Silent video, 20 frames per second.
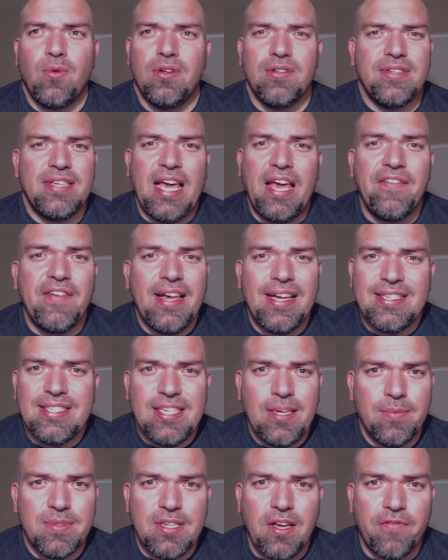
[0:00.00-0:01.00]
well, Dave can't
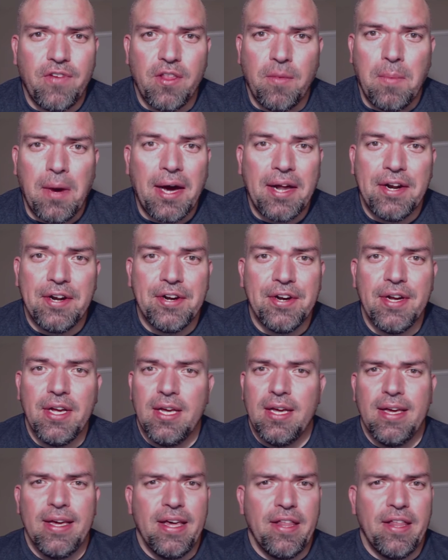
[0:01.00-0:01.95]
see himself on the monitor.